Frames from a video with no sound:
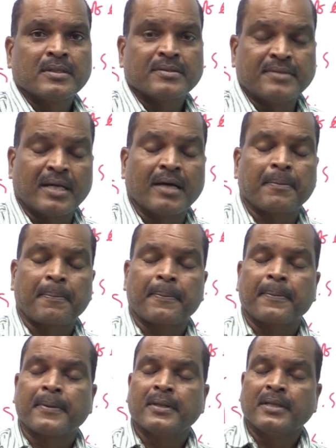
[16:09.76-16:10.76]

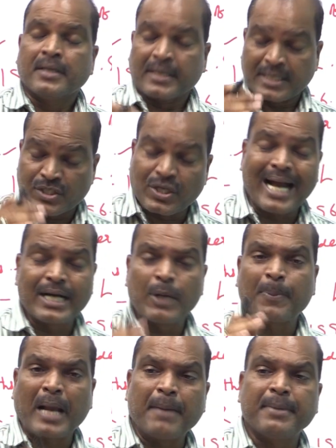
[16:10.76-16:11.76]
The
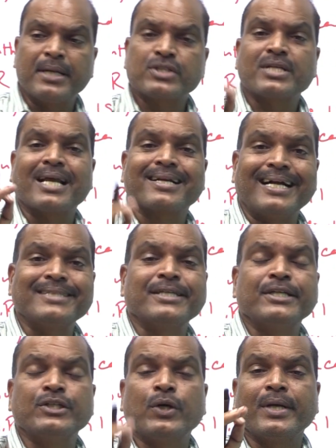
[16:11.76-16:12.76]
resigned Prime Minister
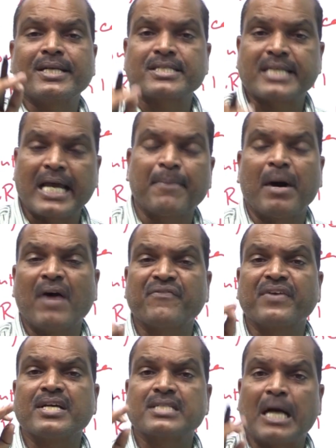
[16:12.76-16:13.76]
continue in the same
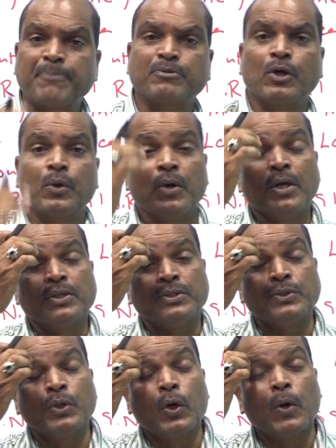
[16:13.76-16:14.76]
office up to
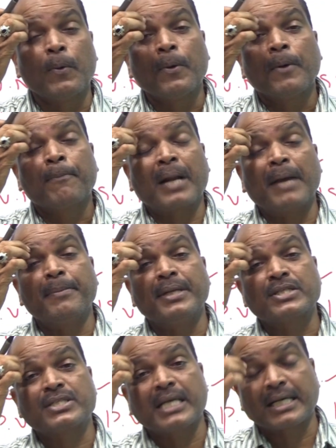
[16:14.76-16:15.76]
new Prime
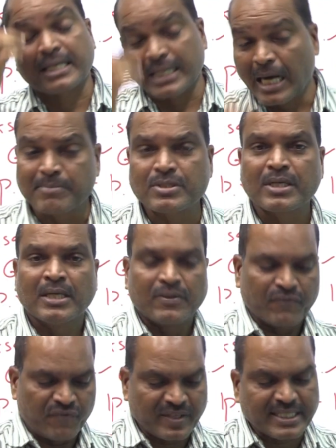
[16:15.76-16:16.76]
Minister comes.
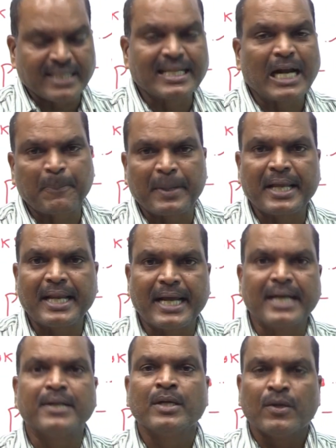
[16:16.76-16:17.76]
Within that
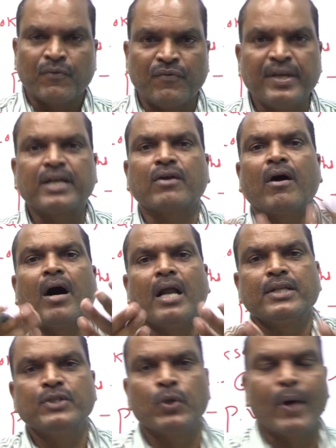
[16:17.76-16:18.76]
period, we
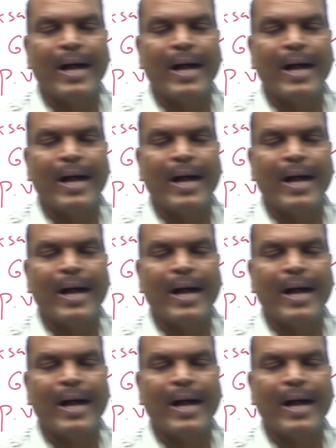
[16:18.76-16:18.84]
call you